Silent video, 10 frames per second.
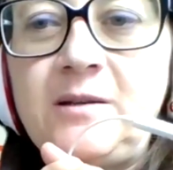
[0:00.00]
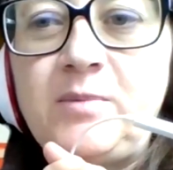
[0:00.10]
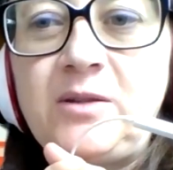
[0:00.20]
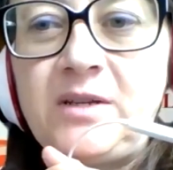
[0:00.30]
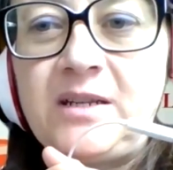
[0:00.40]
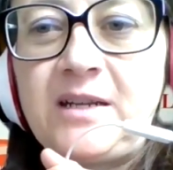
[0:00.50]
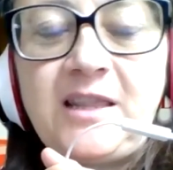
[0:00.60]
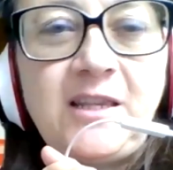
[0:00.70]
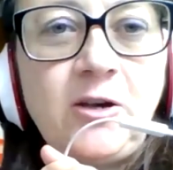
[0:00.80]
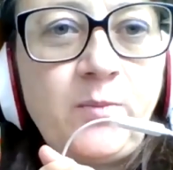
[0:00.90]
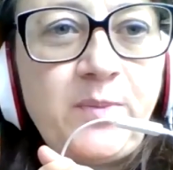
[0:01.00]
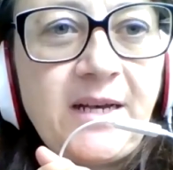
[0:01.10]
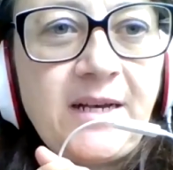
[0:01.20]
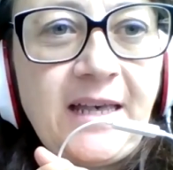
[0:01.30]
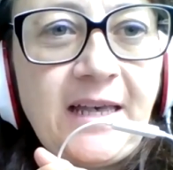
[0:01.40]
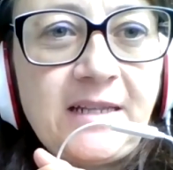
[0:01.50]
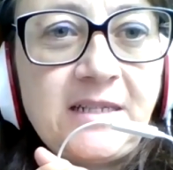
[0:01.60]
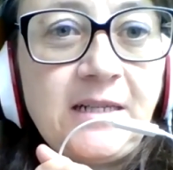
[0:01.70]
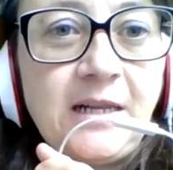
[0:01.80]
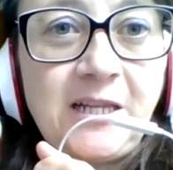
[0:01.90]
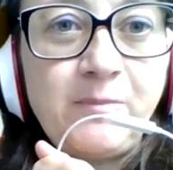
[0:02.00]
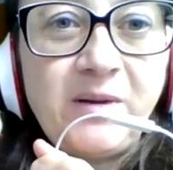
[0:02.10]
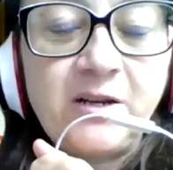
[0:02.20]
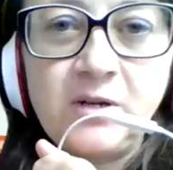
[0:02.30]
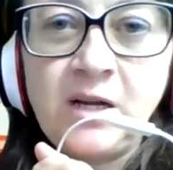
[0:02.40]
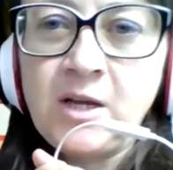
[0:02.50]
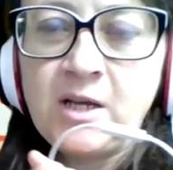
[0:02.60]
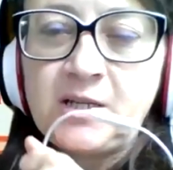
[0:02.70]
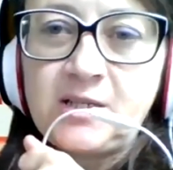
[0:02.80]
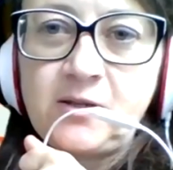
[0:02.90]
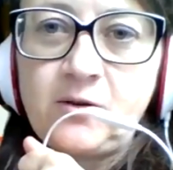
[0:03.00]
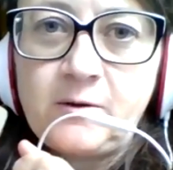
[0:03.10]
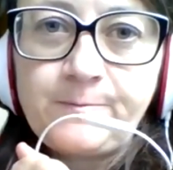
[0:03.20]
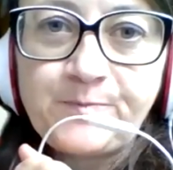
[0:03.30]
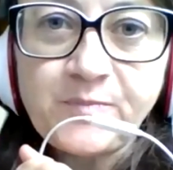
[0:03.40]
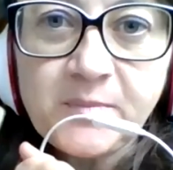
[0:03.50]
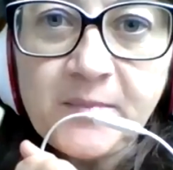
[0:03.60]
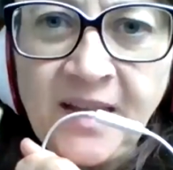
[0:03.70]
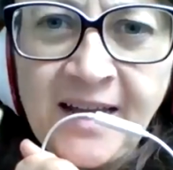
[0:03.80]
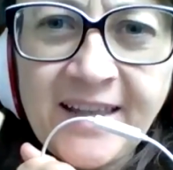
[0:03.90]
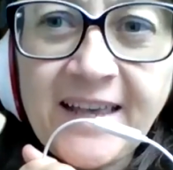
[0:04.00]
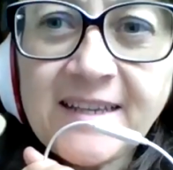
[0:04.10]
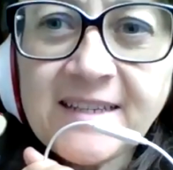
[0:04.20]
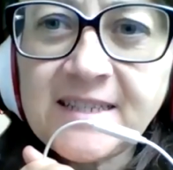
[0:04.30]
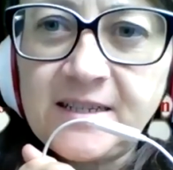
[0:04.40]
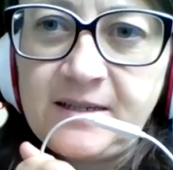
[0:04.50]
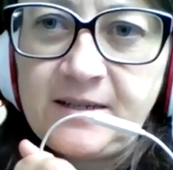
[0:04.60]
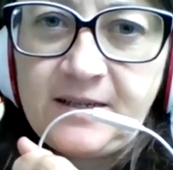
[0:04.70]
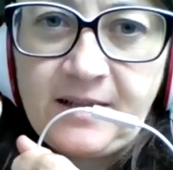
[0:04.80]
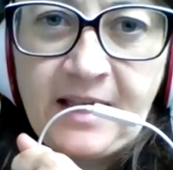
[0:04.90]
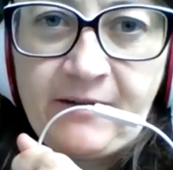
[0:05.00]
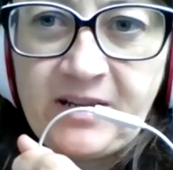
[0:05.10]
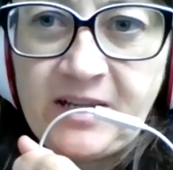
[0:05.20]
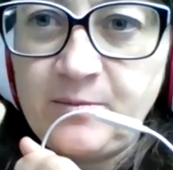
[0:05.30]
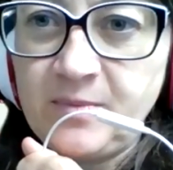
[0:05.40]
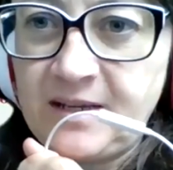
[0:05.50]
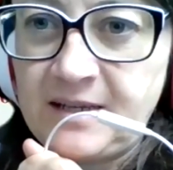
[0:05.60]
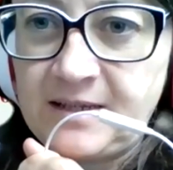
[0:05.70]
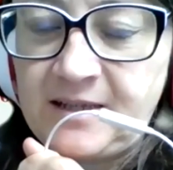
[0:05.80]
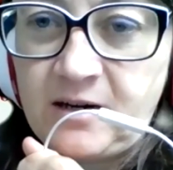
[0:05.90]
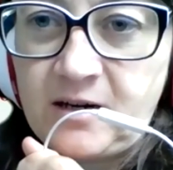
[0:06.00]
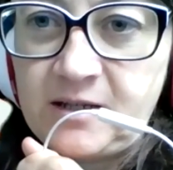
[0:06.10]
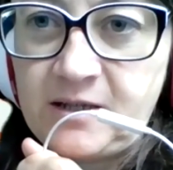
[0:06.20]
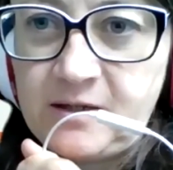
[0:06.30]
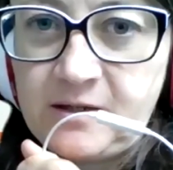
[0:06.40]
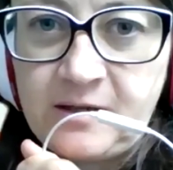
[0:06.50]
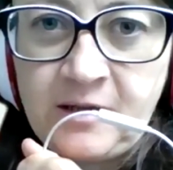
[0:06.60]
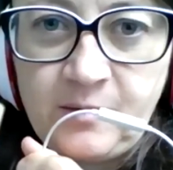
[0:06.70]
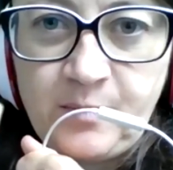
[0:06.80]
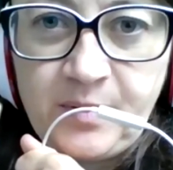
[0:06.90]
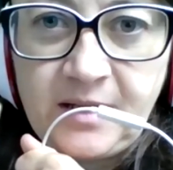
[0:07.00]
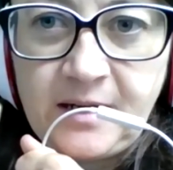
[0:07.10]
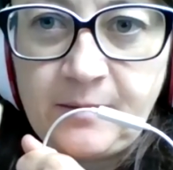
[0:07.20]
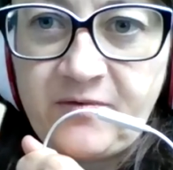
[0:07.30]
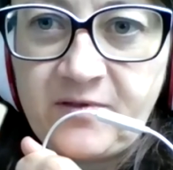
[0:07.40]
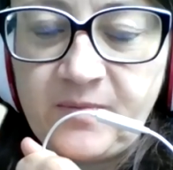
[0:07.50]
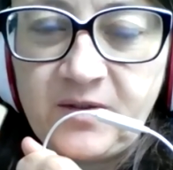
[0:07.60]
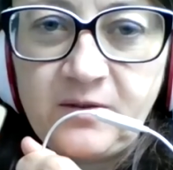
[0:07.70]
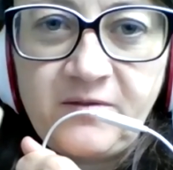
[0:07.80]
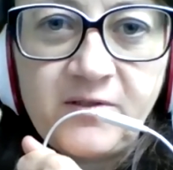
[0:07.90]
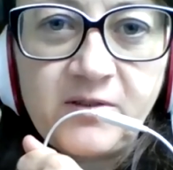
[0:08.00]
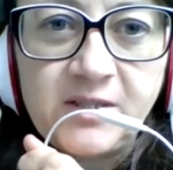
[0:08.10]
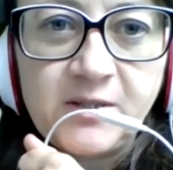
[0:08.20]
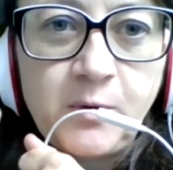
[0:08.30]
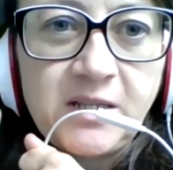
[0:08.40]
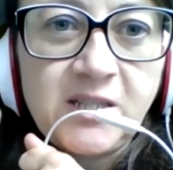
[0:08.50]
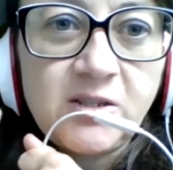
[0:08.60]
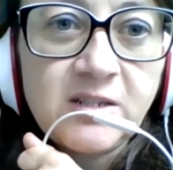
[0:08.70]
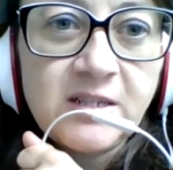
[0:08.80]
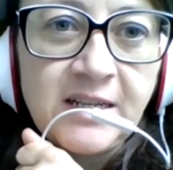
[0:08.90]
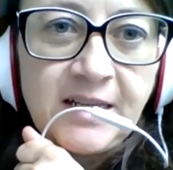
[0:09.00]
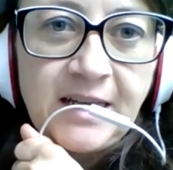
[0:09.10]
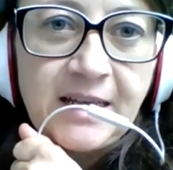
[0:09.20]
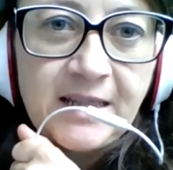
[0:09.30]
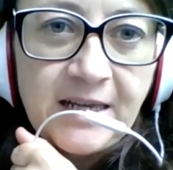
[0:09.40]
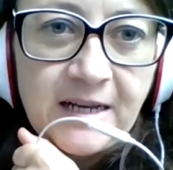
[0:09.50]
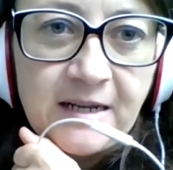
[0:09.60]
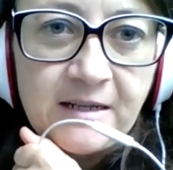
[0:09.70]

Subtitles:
between Ethiopia and Lebanon. So I guess Karim can start picking up from the first question, and then